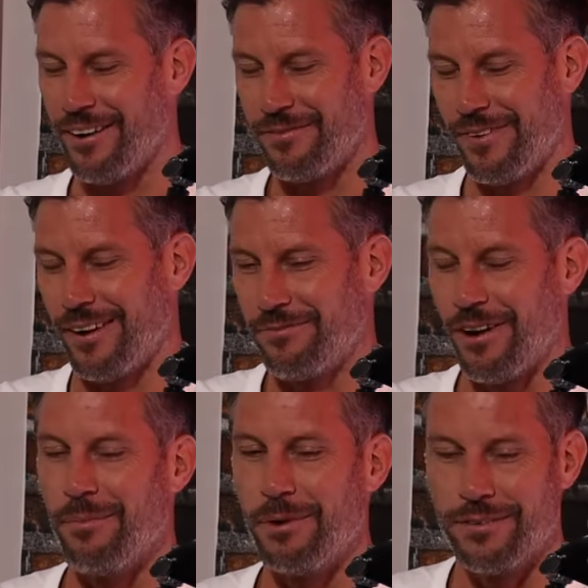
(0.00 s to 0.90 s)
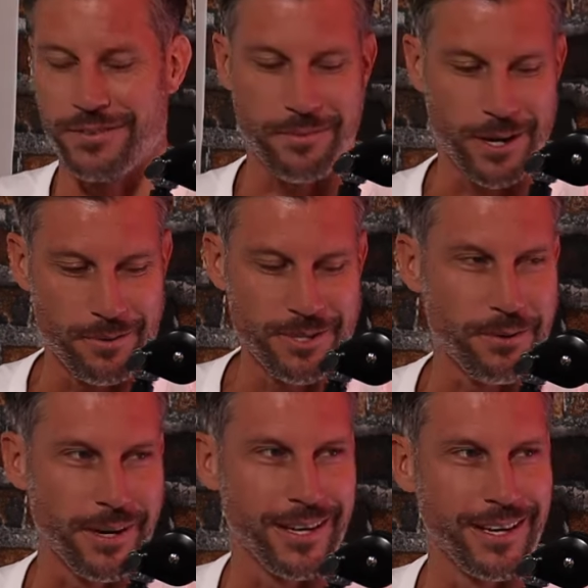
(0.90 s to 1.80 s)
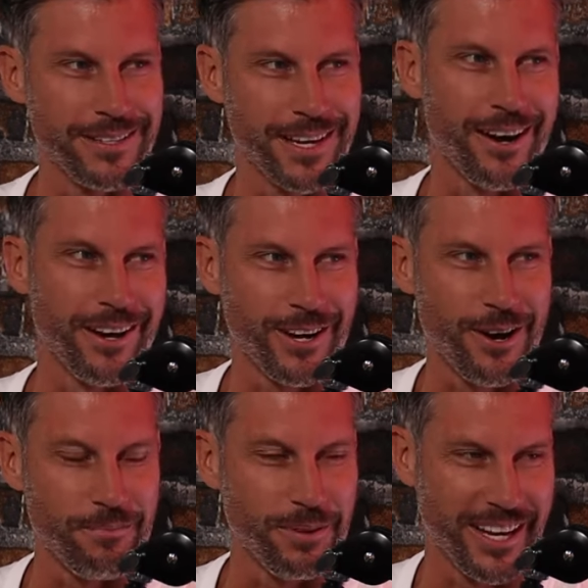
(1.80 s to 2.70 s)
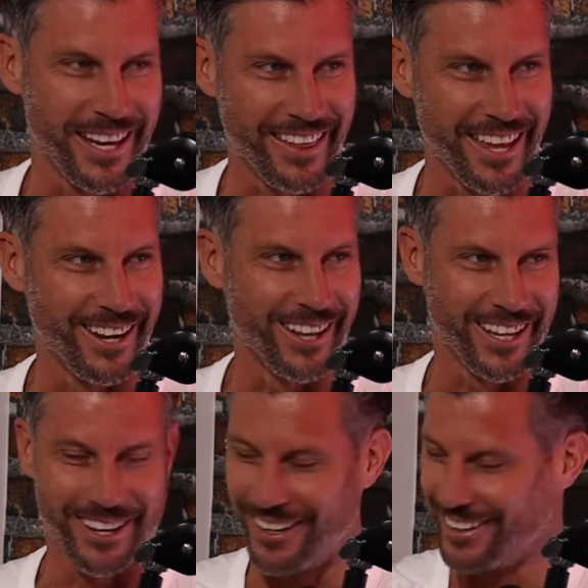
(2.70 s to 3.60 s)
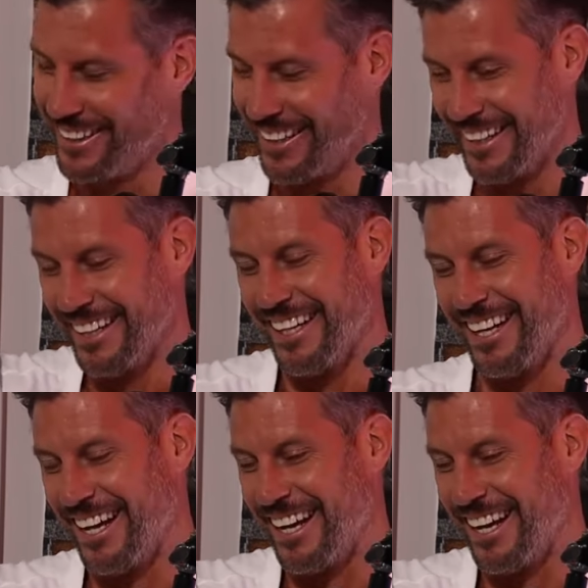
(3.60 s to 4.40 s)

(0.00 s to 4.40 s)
I've, I've I moved to Melbourne twenty years ago, yeah. and I caught plenty of that early on. So,